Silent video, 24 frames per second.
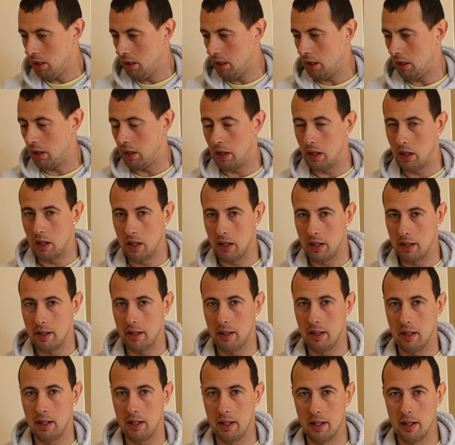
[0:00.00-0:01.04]
And
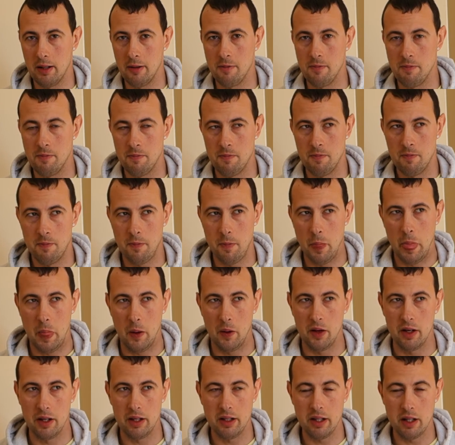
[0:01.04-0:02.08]

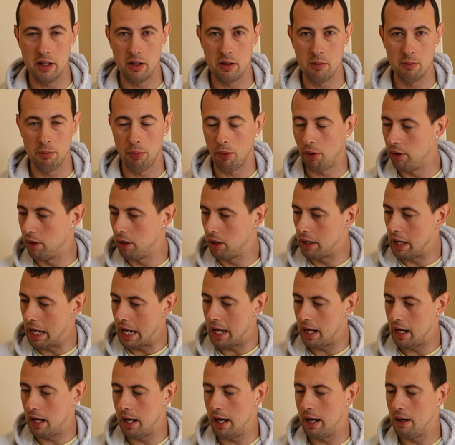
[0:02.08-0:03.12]
I didn't boil the
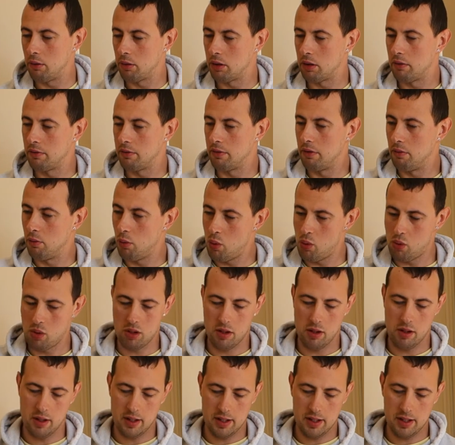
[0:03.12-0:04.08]
hell out of the water,